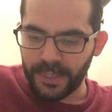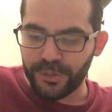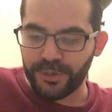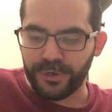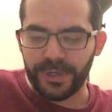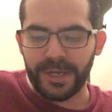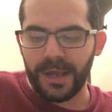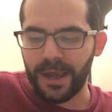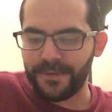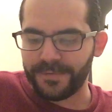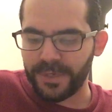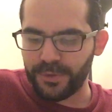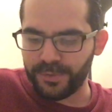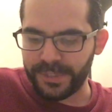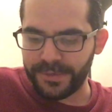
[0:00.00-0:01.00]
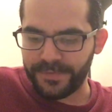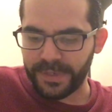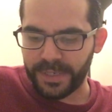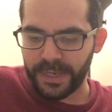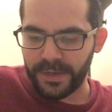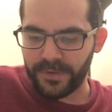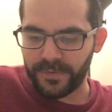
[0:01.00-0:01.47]
turning off
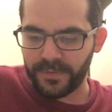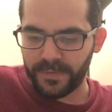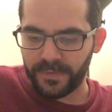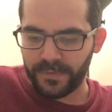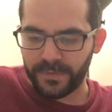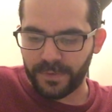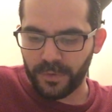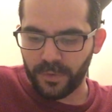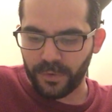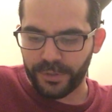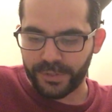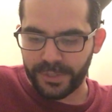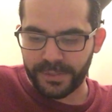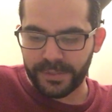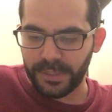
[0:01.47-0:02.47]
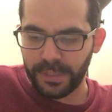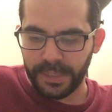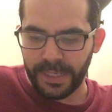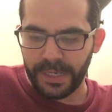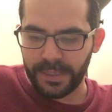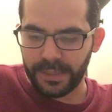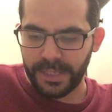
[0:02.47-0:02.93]
notifications or just
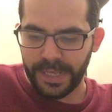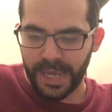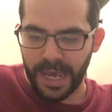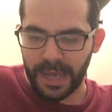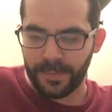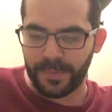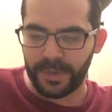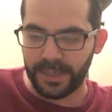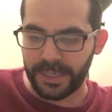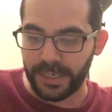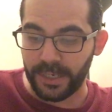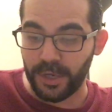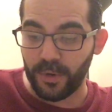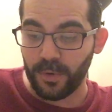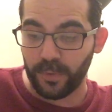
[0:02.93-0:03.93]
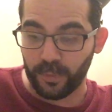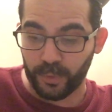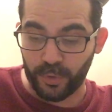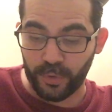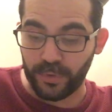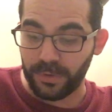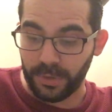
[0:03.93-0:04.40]
deleting the app can go
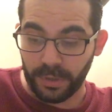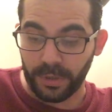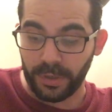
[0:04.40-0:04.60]
a